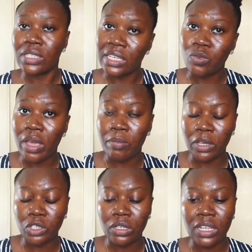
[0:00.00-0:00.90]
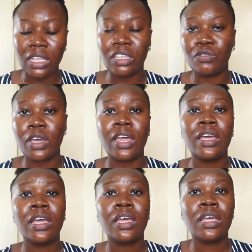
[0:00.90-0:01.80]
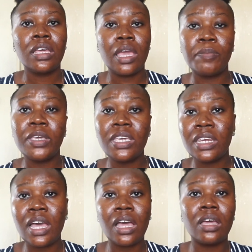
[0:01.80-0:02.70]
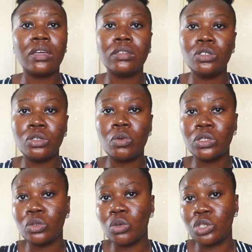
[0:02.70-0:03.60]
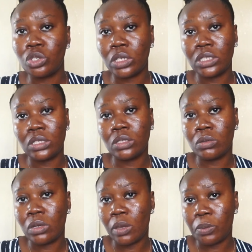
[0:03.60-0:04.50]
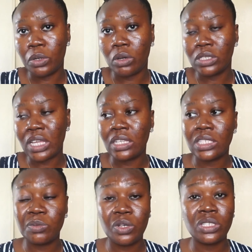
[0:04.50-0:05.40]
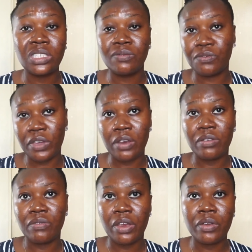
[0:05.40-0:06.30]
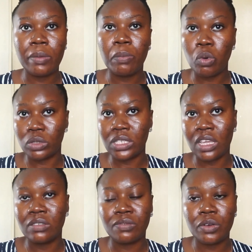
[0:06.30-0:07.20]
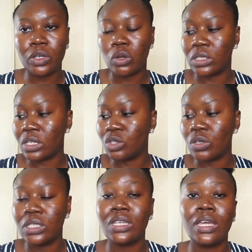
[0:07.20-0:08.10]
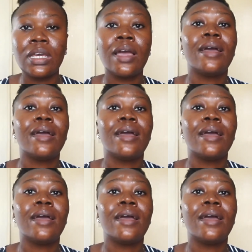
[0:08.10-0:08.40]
That's why I mentioned that if you're a beginner, you don't want to go straight into a product like this because it's very, very potent, very concentrated.